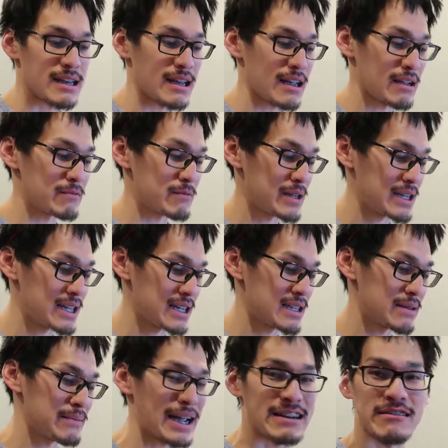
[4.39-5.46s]
and we
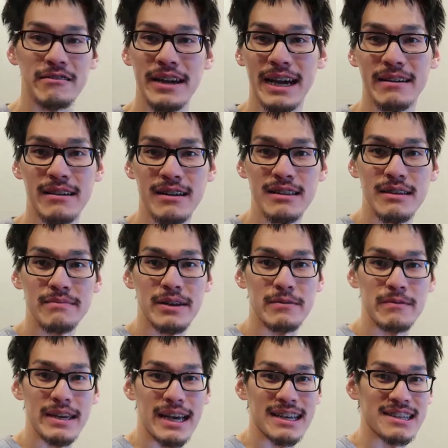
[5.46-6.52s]
did the macro count on them
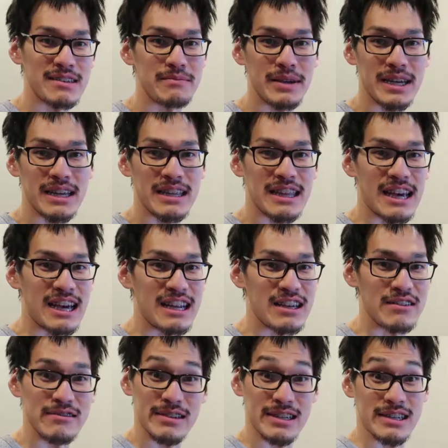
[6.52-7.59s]
and we estimated
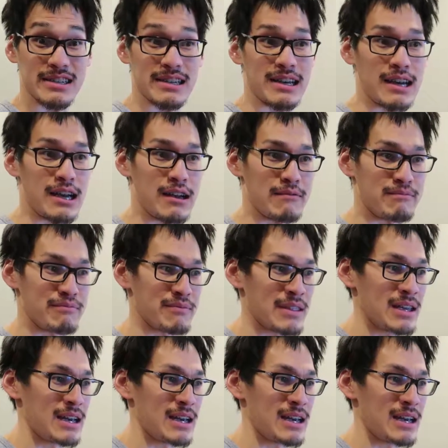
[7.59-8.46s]
that it was I